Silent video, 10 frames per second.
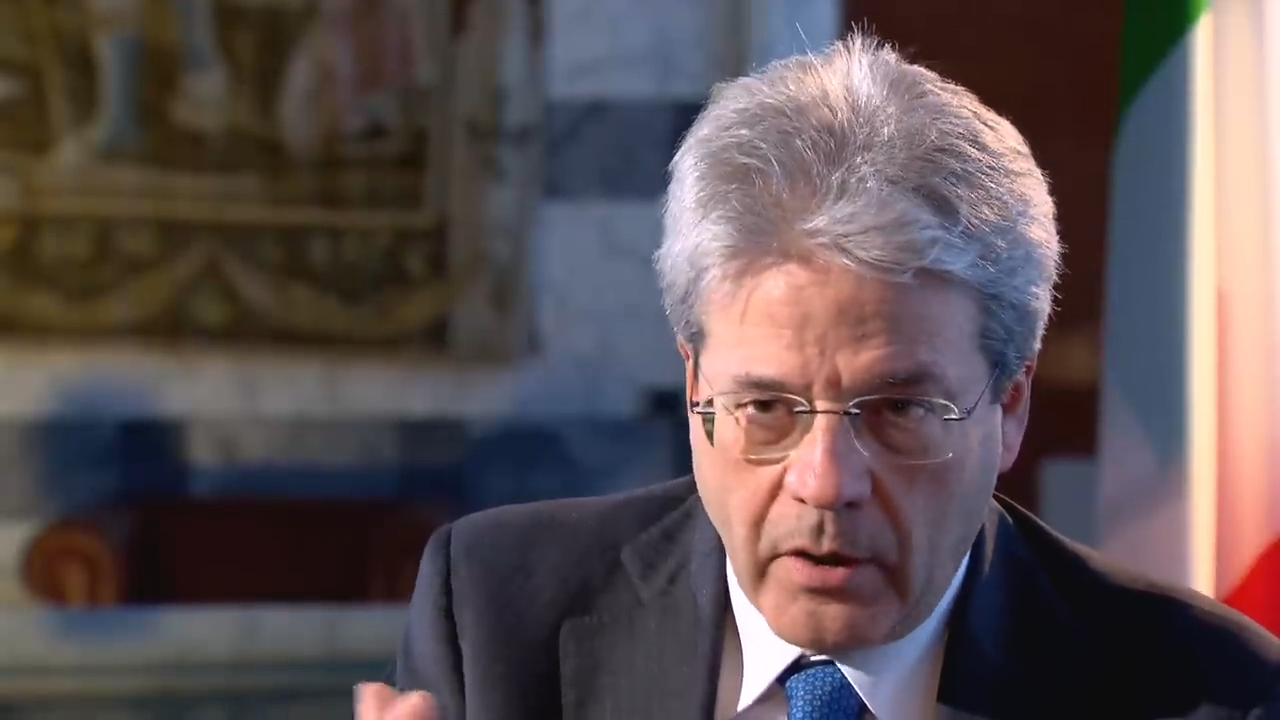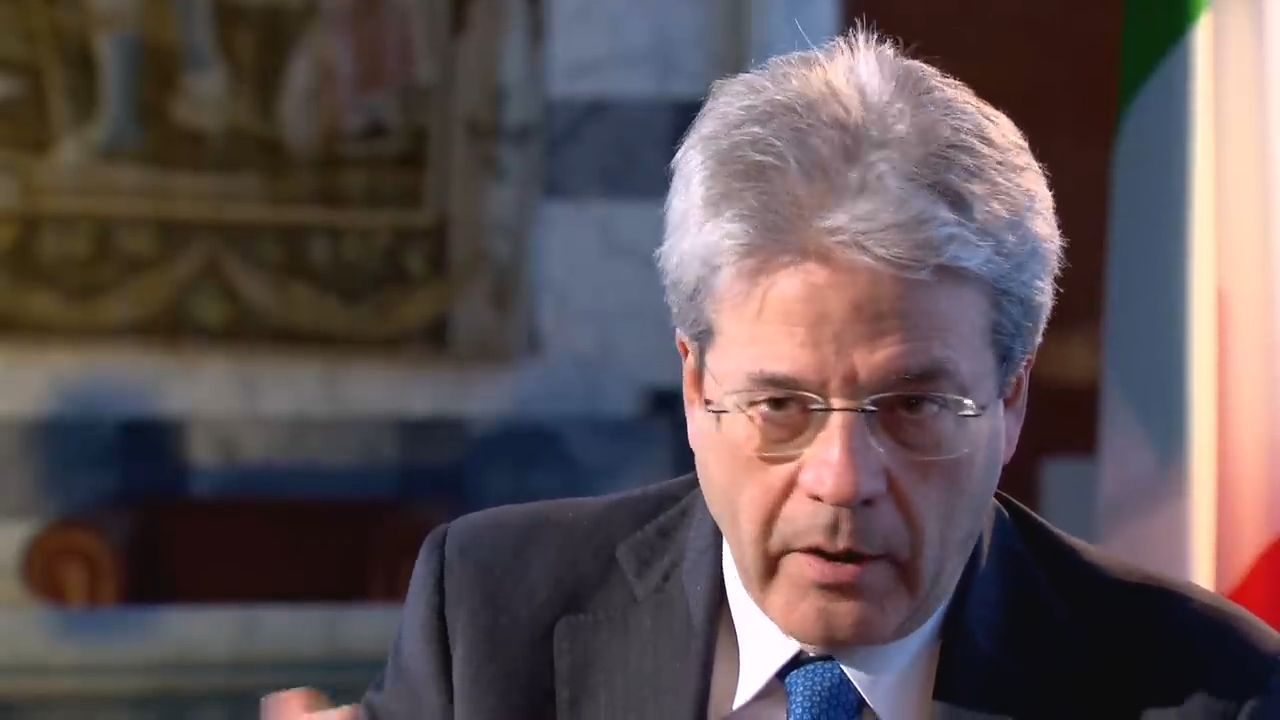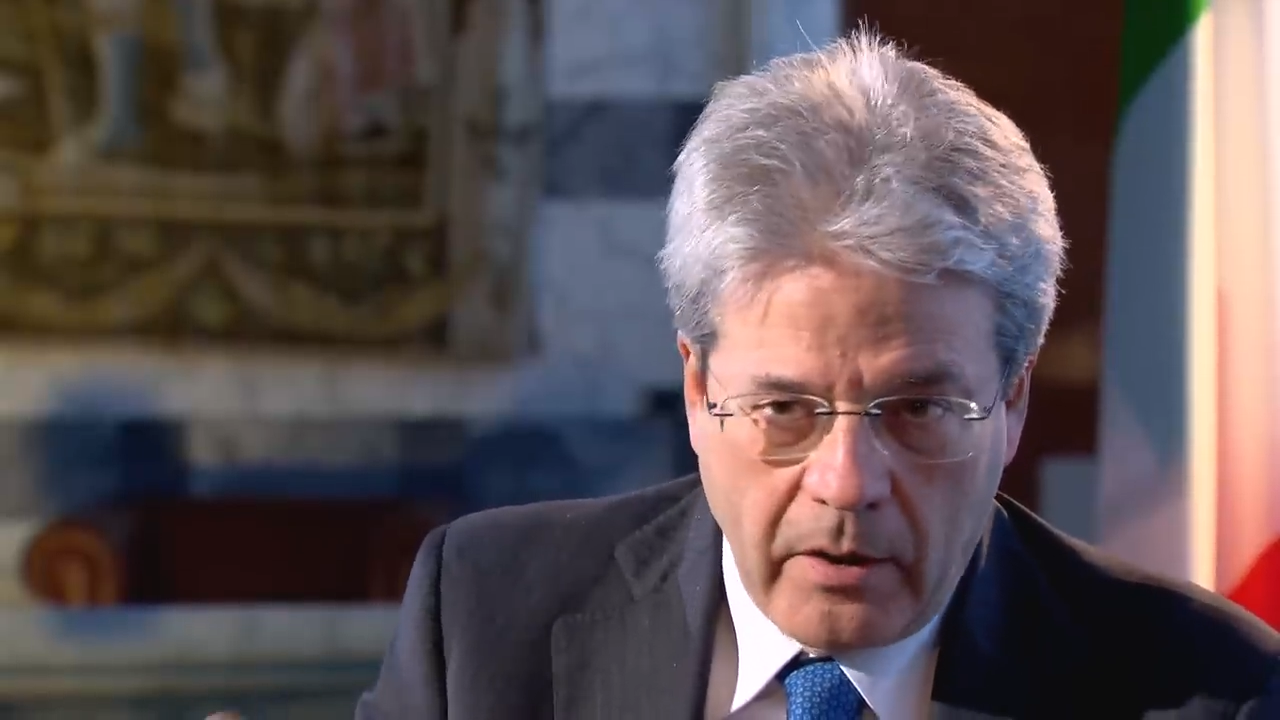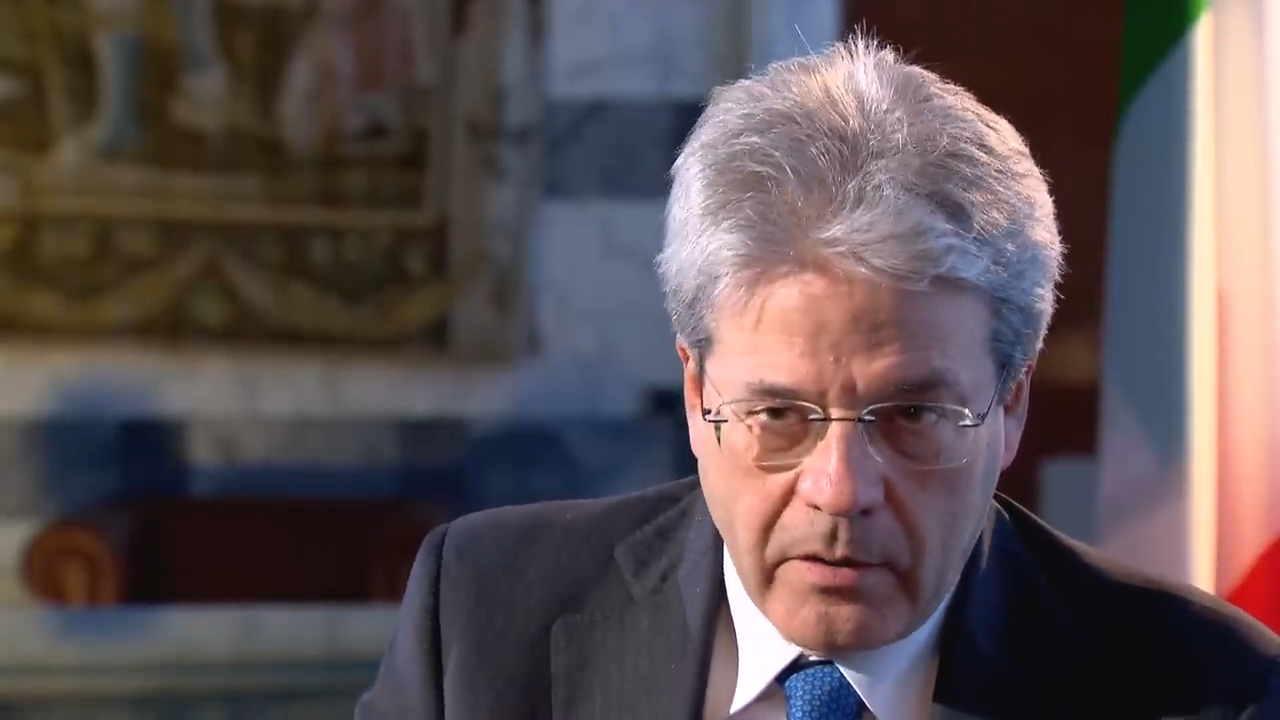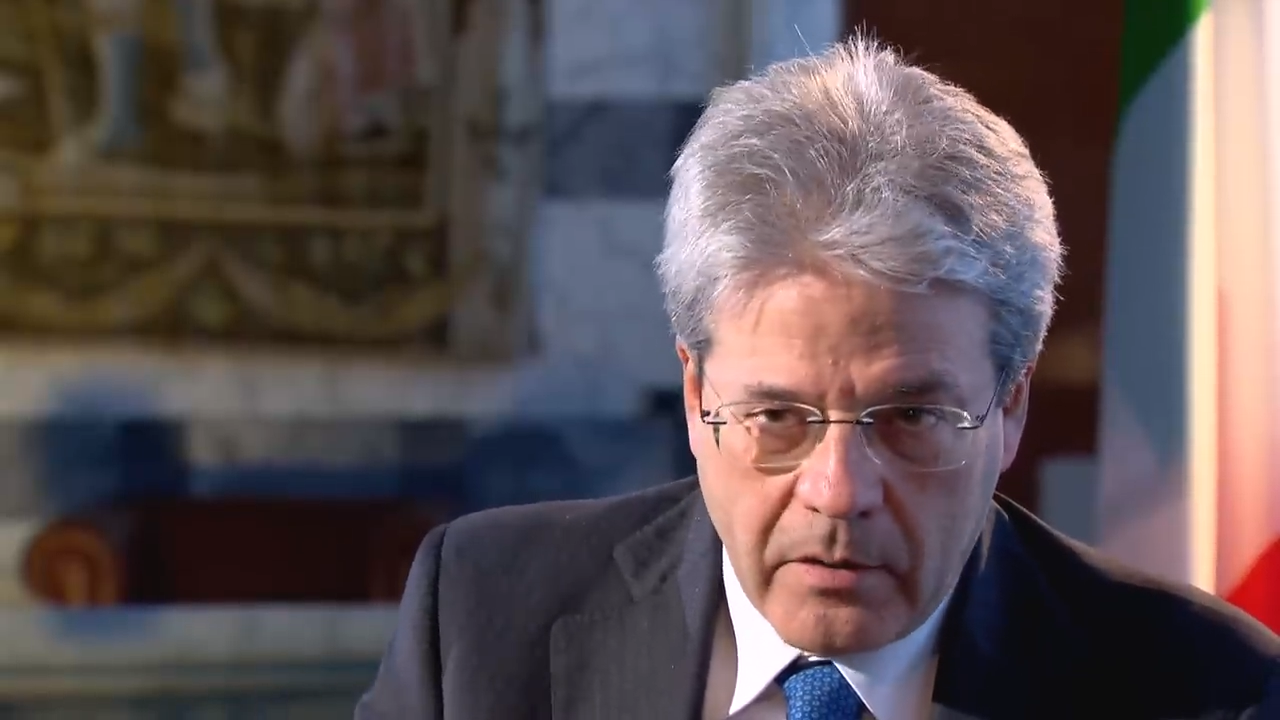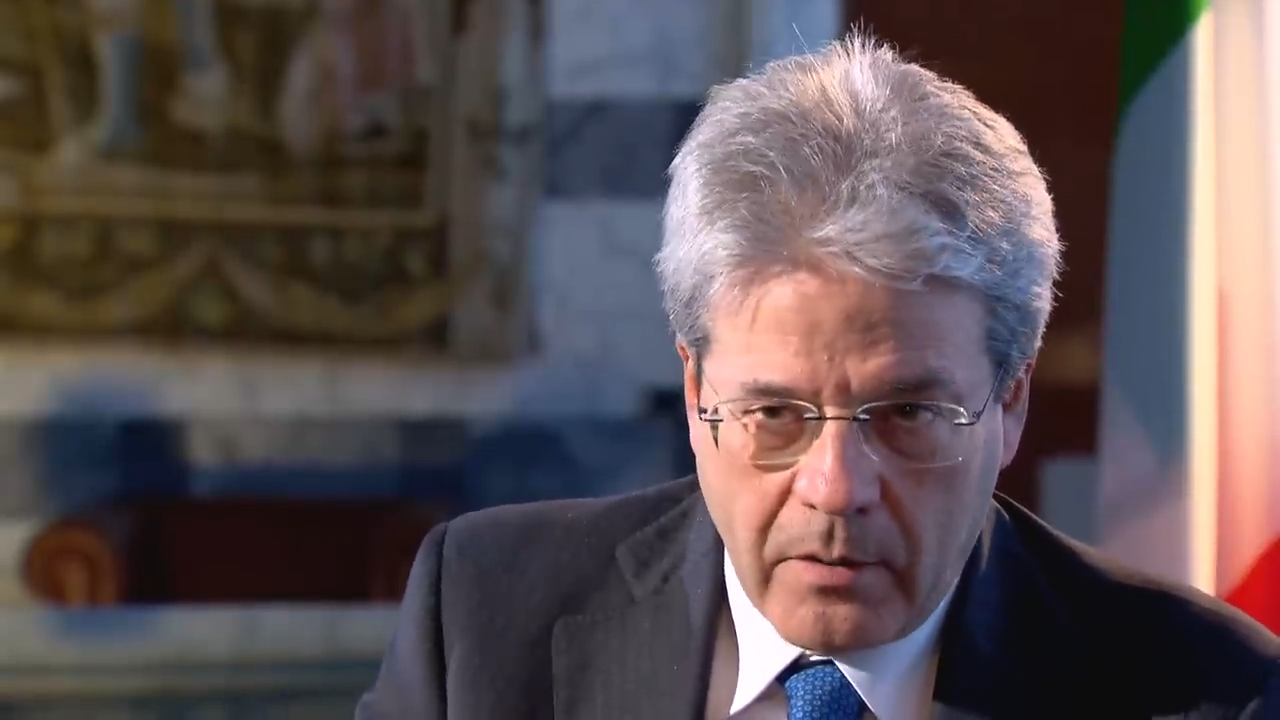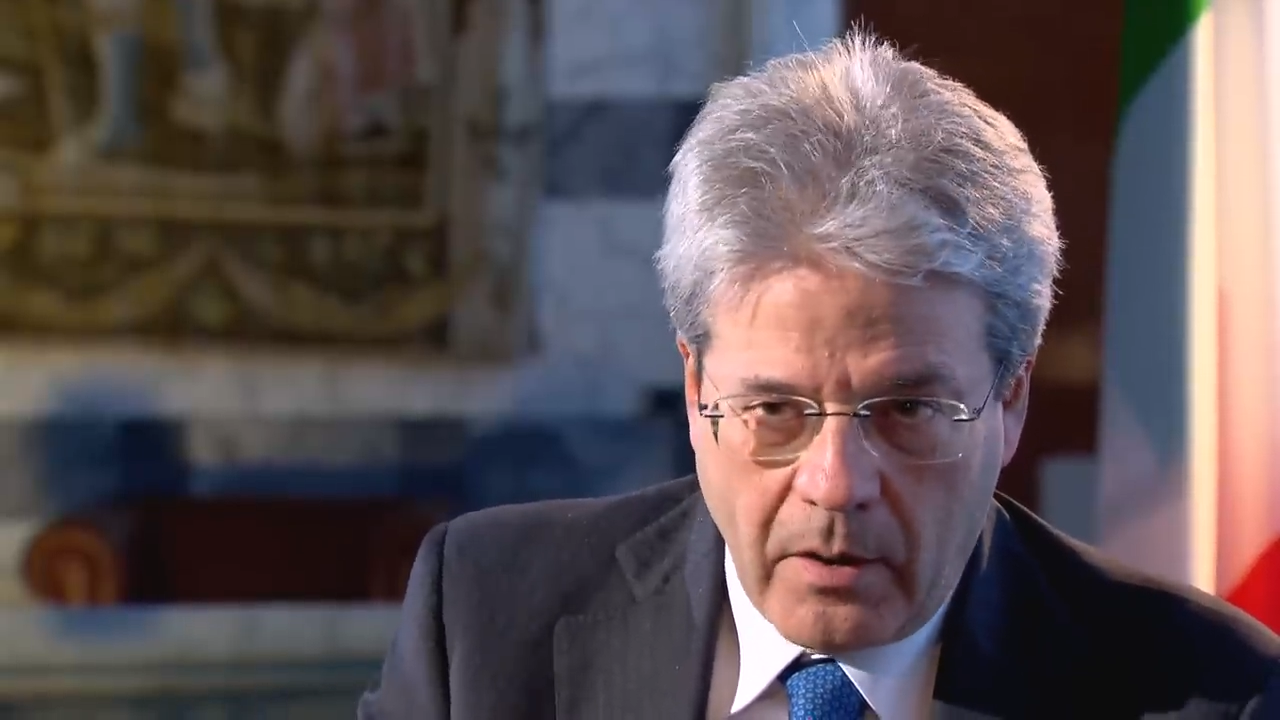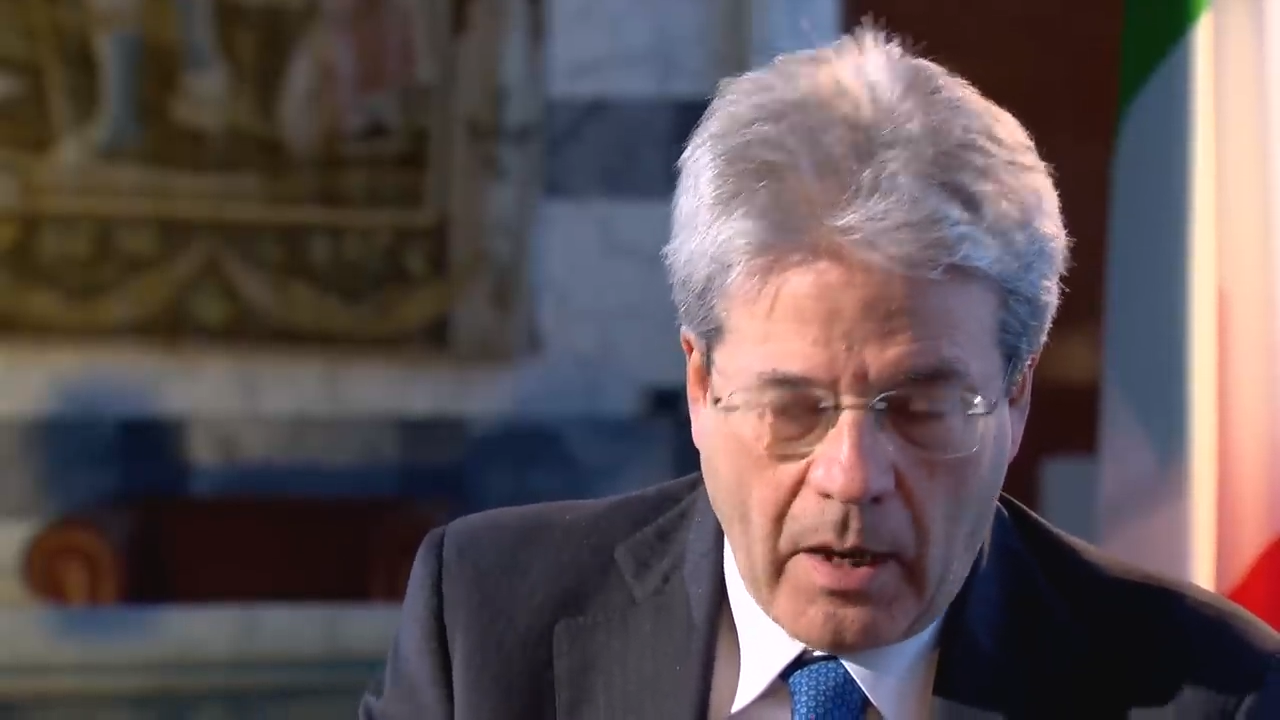Greece,